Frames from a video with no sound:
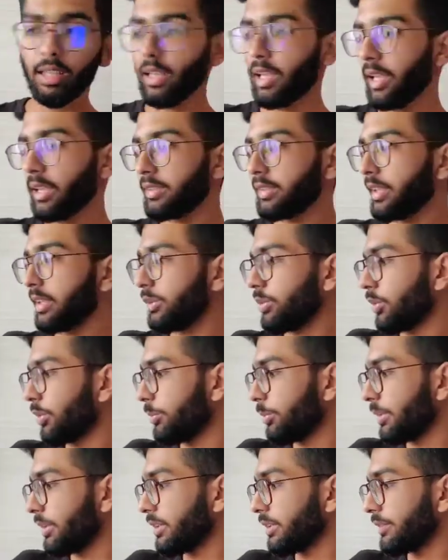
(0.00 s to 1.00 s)
As I
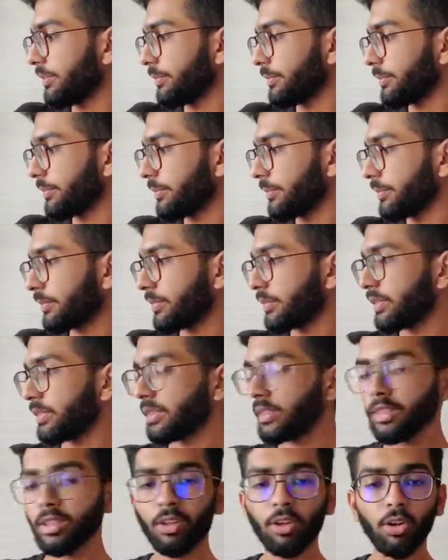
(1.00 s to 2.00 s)
open
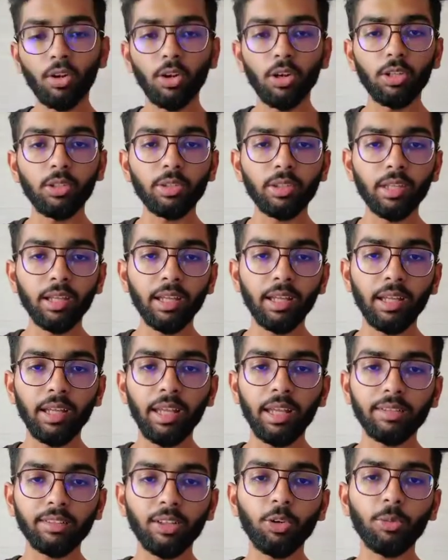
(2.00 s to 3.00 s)

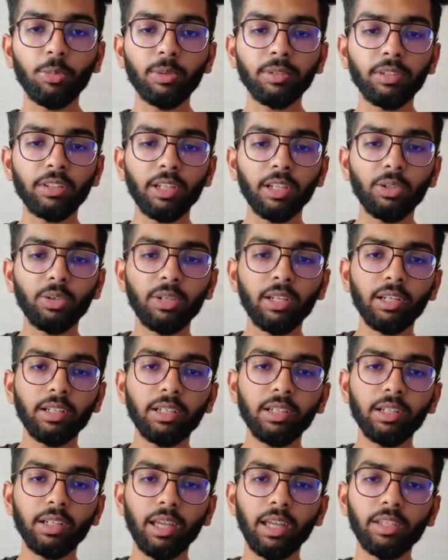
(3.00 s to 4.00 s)
the
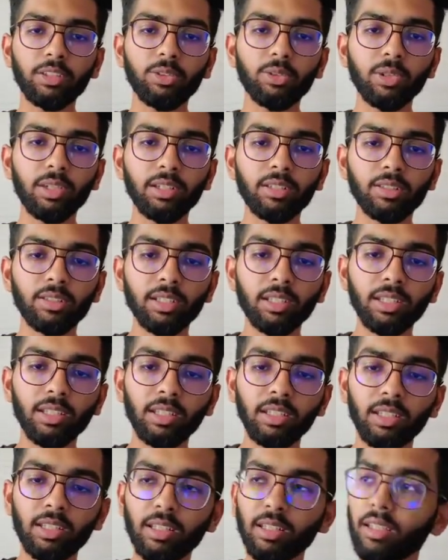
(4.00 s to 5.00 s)
regulator, as you can
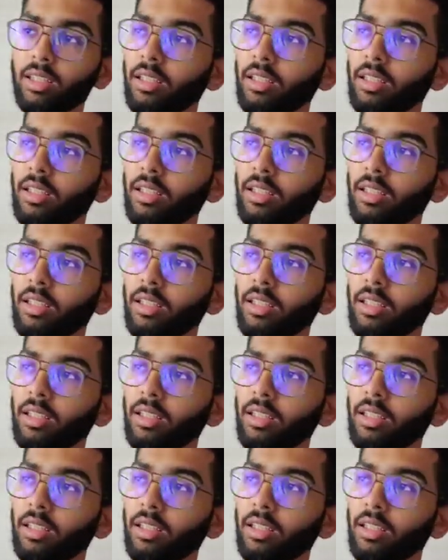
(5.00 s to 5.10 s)
see,